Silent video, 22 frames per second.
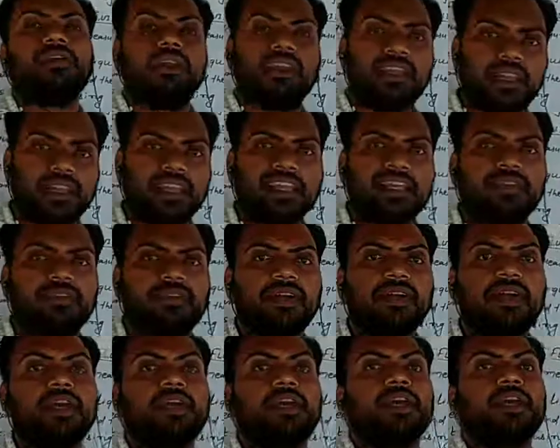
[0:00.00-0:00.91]

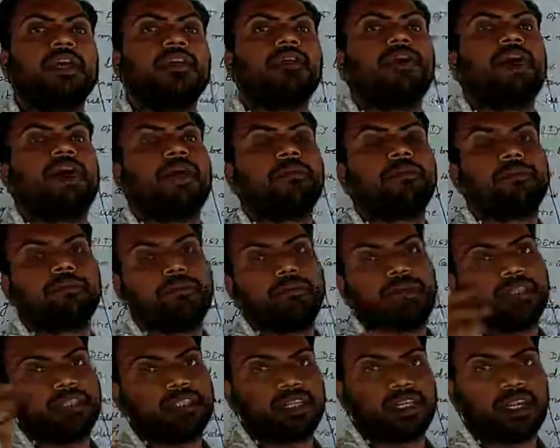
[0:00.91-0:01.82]
liquid you have to
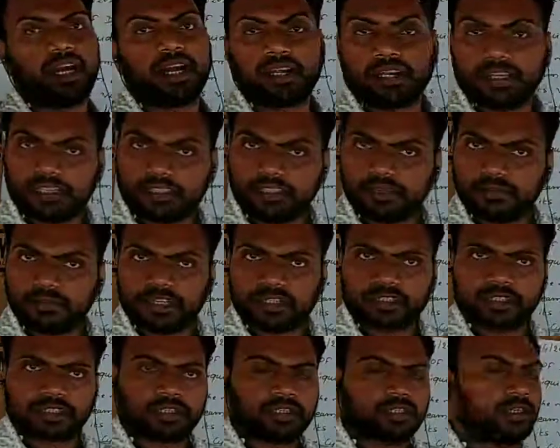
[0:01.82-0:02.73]
measure again the
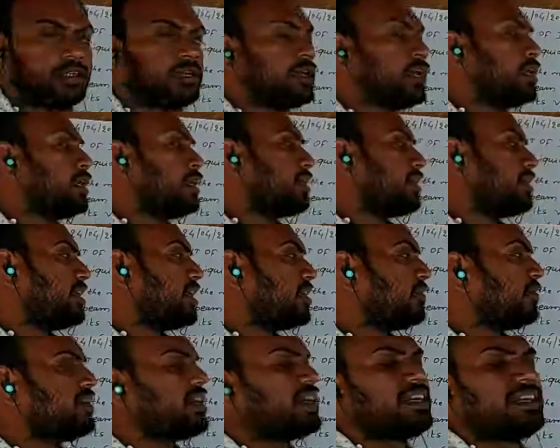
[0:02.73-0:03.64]
mass.
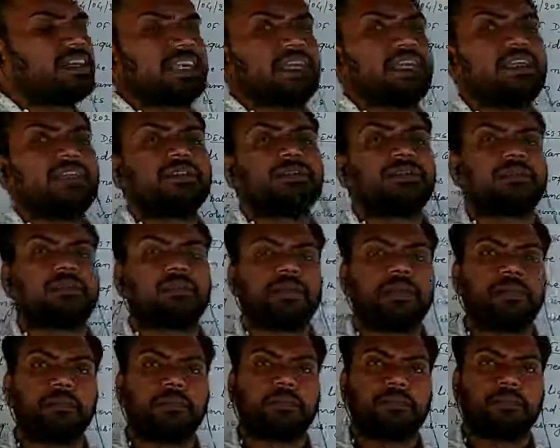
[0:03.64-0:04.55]
Definitely
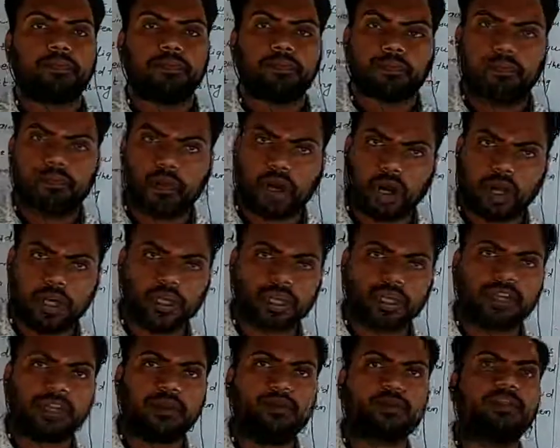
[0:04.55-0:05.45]
the
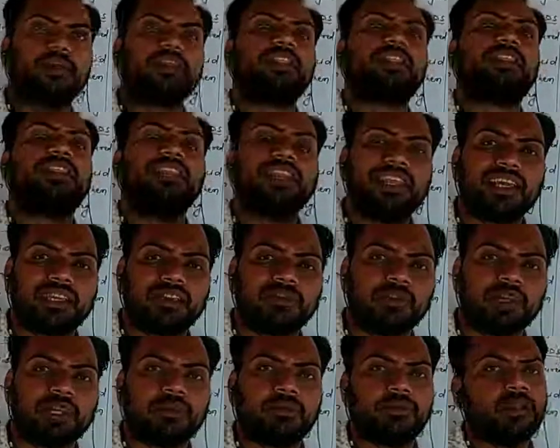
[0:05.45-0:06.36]
bottle with
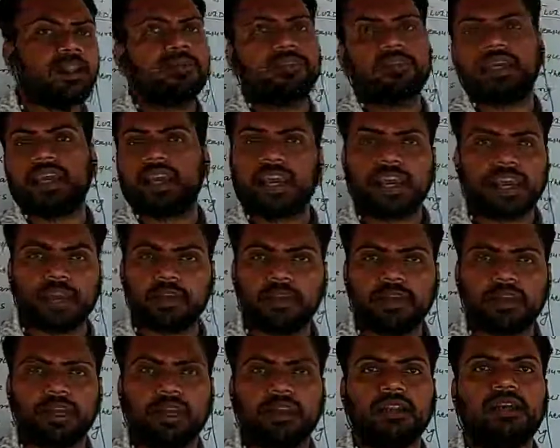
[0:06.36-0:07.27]
liquid will be
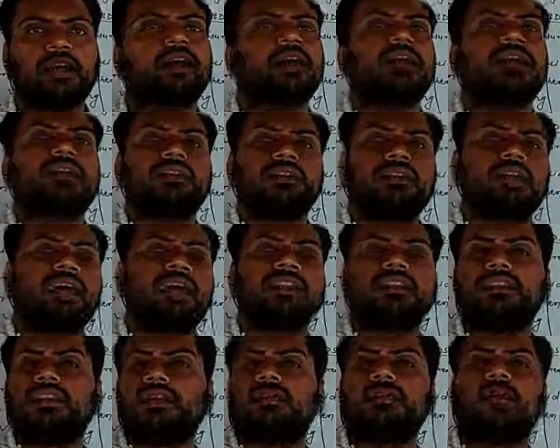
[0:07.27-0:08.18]
heavier
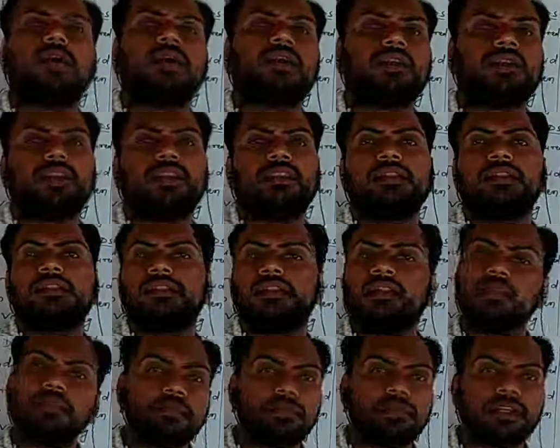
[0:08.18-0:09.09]
than the bottle
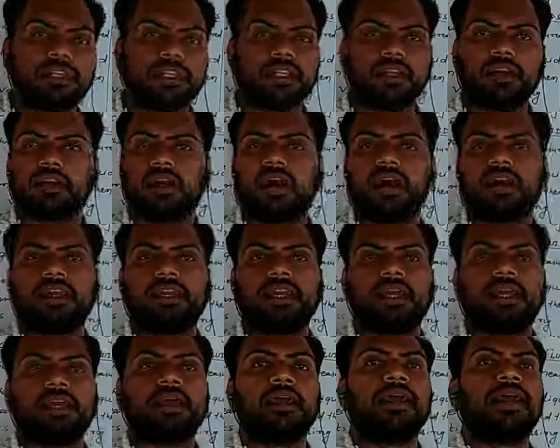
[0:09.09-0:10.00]
empty.
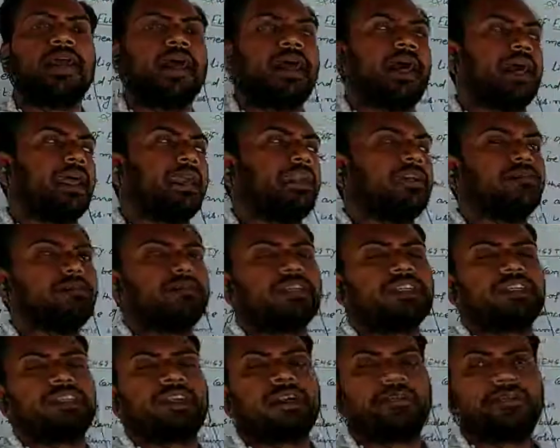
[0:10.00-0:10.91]
Okay, and you
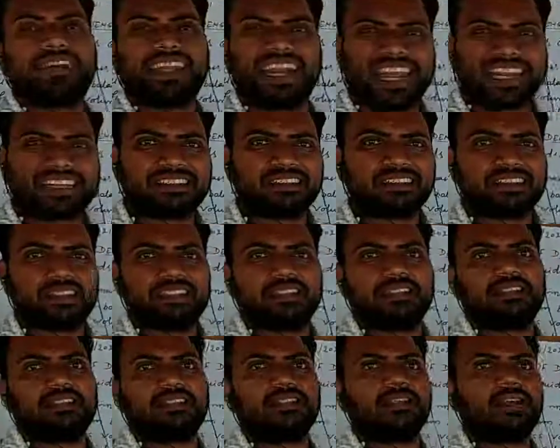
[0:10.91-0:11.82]
may subtract
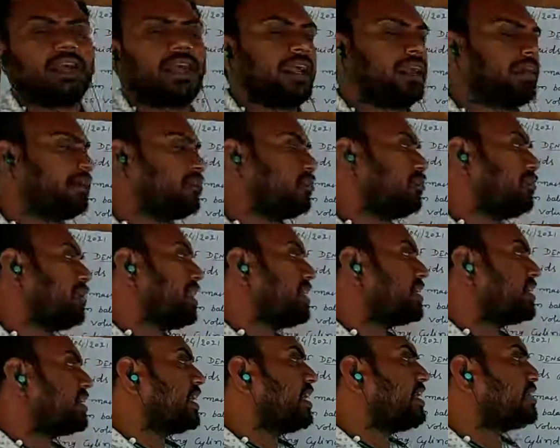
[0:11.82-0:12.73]
this and you
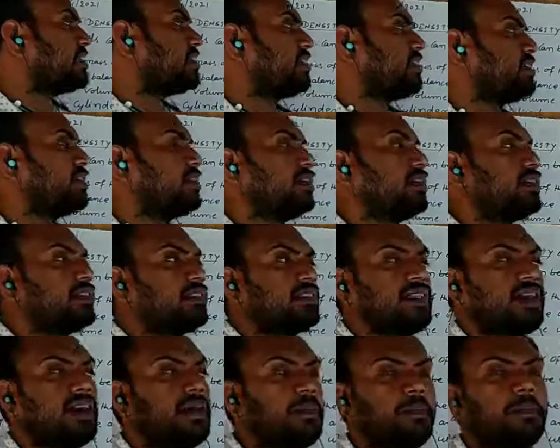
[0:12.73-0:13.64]
will get
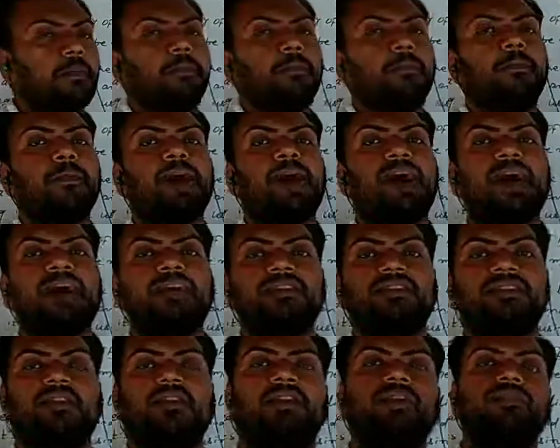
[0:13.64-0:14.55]
the
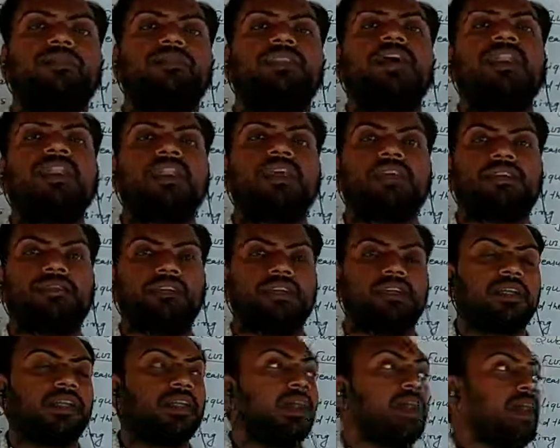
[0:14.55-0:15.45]
mass of the
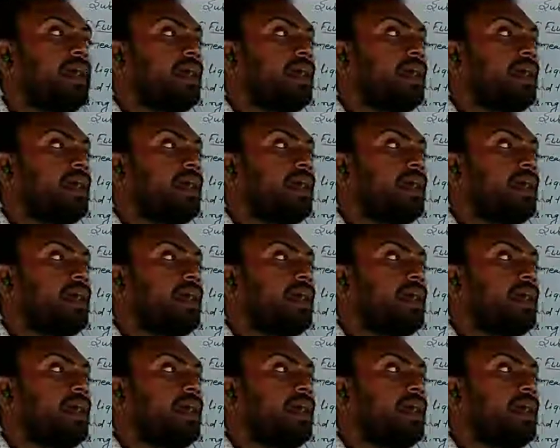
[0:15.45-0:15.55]
liquid.